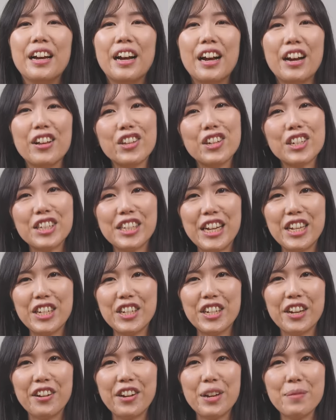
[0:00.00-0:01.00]
Other
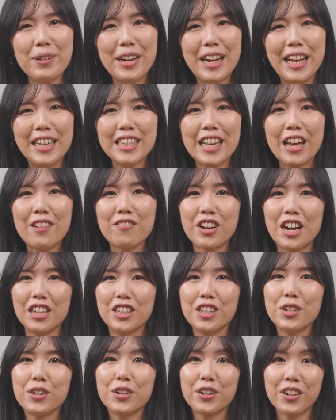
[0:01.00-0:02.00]
stationery brands have
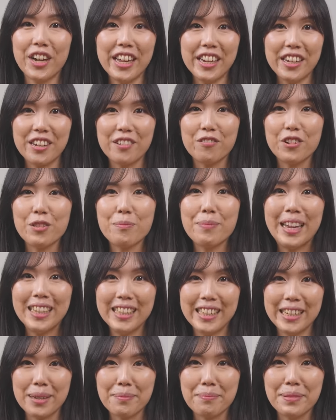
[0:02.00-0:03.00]
gotten creative with pen
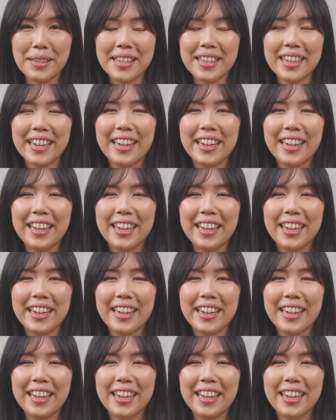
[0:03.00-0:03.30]
tips,